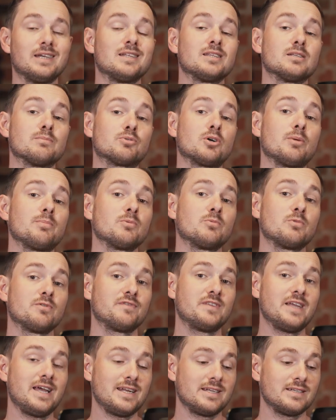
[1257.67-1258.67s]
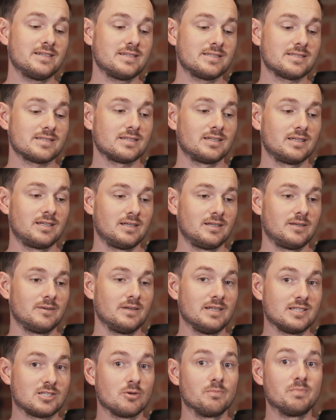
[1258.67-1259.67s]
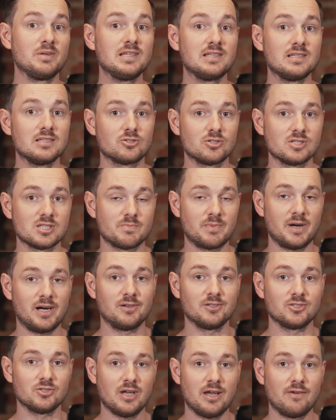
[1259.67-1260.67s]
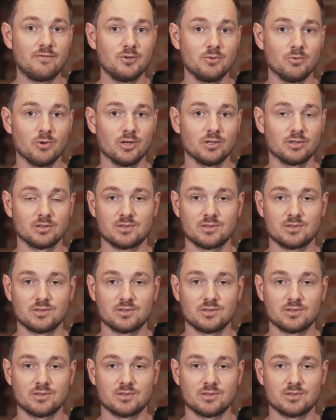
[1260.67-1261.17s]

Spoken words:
The problem with that is it's completely transparent to everyone,